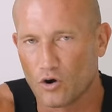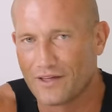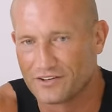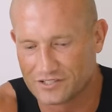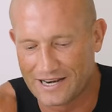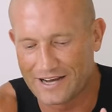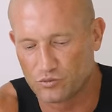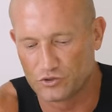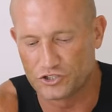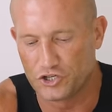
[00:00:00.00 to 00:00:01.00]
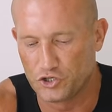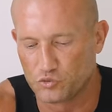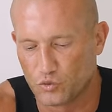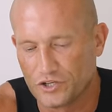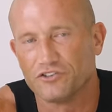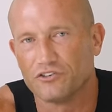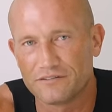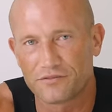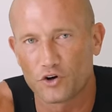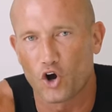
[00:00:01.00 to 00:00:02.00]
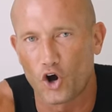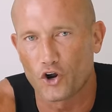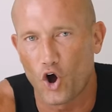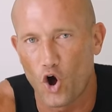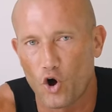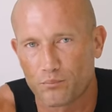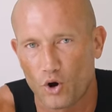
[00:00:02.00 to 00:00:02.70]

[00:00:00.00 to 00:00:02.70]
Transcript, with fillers: Okay, this next one's a huge one. Deliver on all